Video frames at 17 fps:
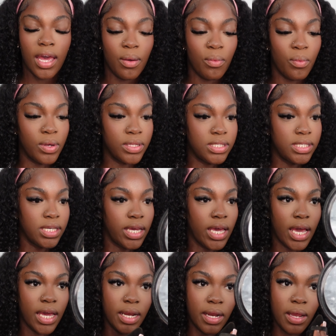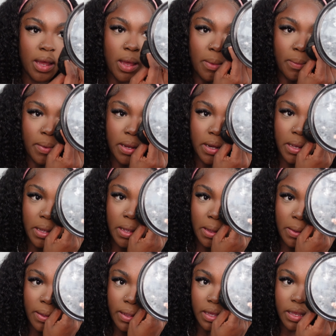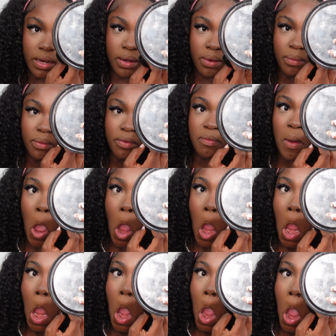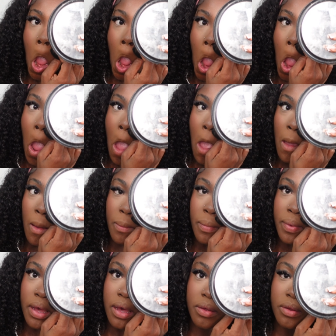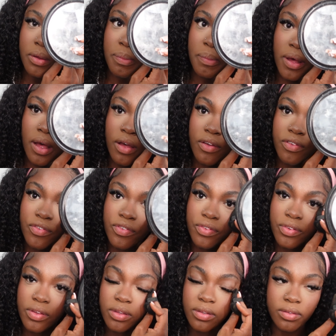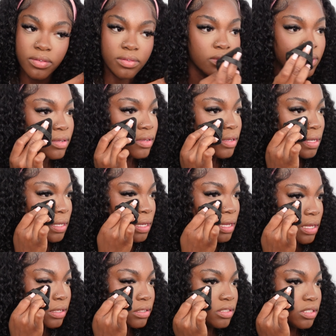Once again, I'm gonna go in with my powder puff and